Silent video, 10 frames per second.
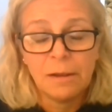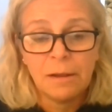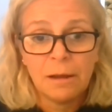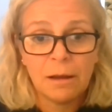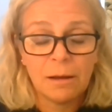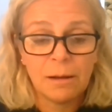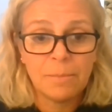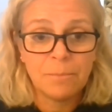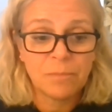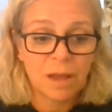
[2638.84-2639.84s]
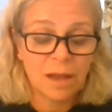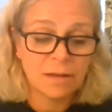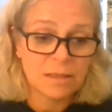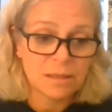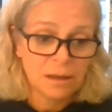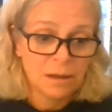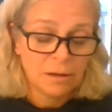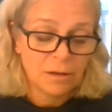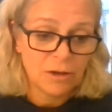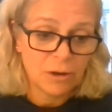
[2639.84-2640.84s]
And
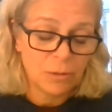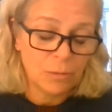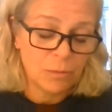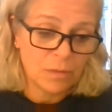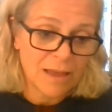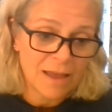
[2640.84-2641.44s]
you know, that